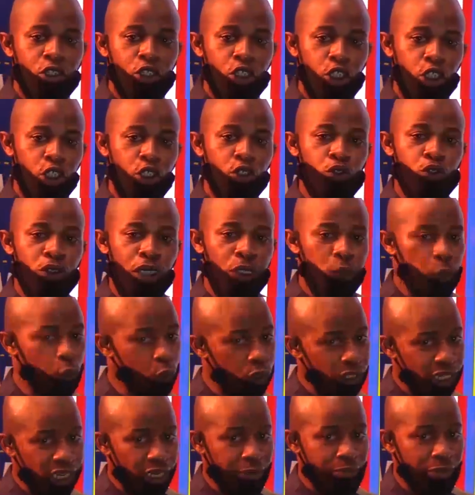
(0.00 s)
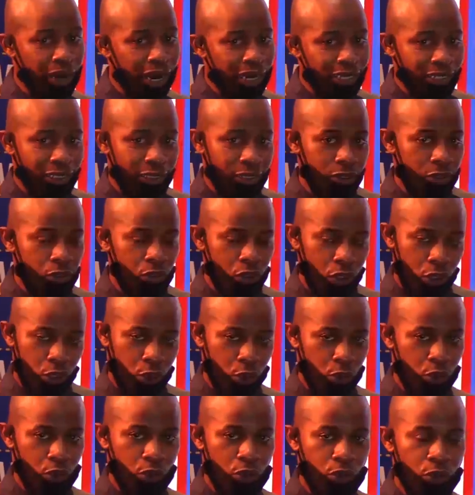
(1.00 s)
children who take bicycles to
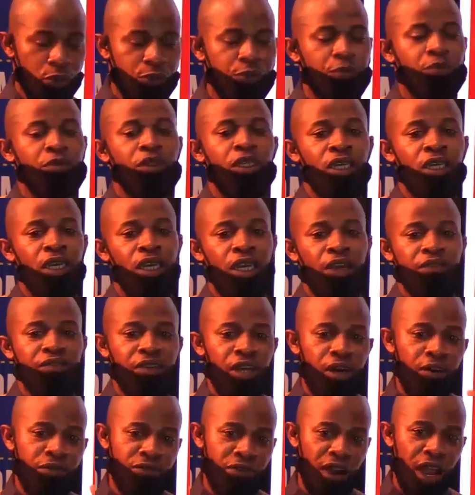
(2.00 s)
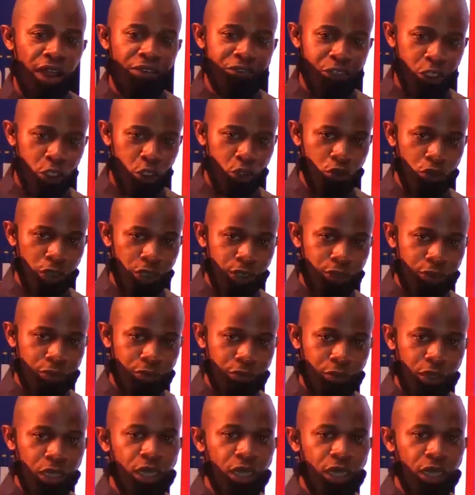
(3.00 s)
school, if there are 5 children,